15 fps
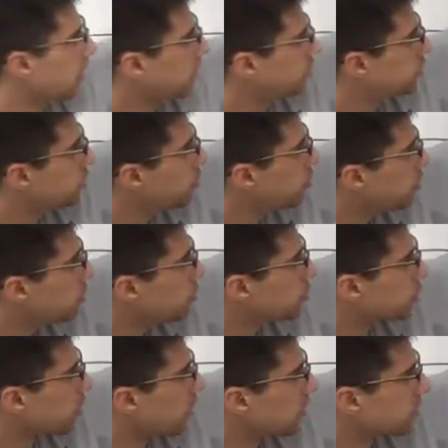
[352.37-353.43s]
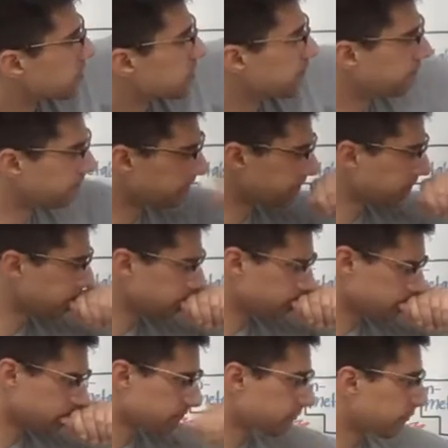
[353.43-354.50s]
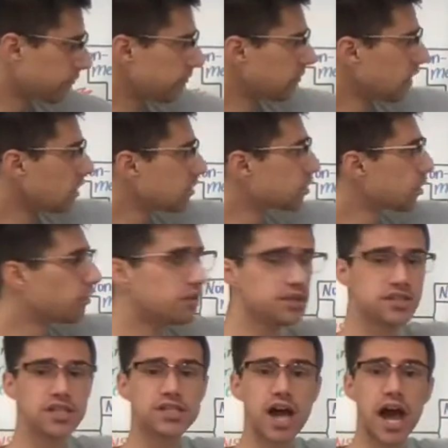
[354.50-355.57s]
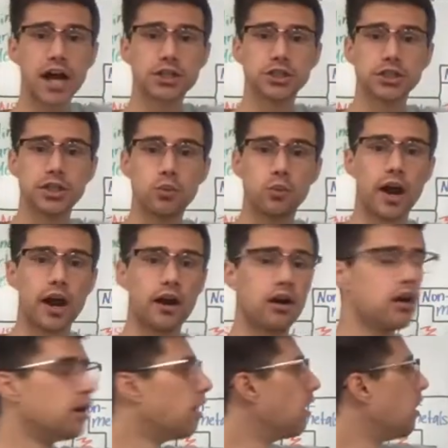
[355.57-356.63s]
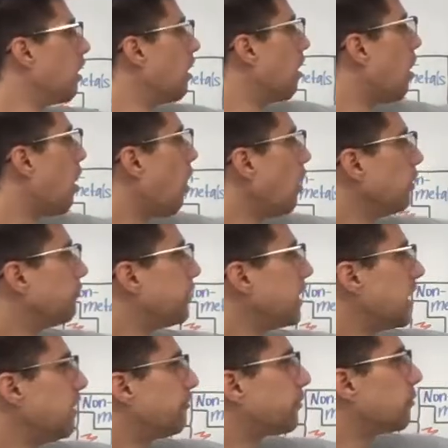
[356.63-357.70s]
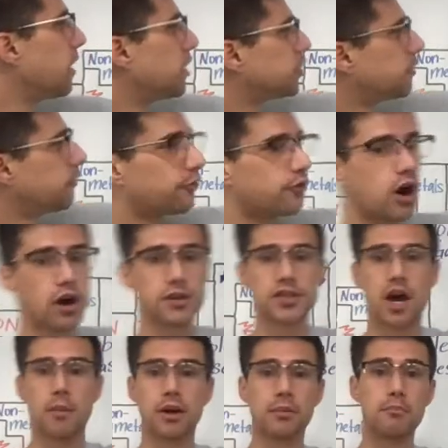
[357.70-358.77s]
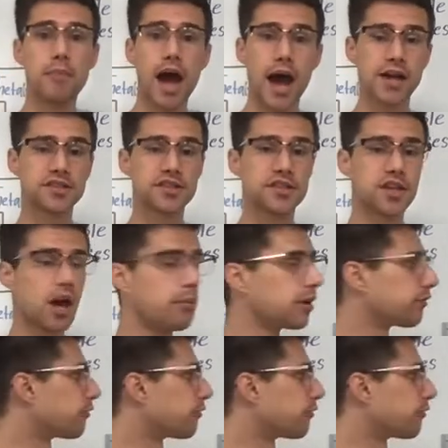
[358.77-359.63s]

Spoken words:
and 2 neutrons. So this is actually where all of the information for our atomic mass is coming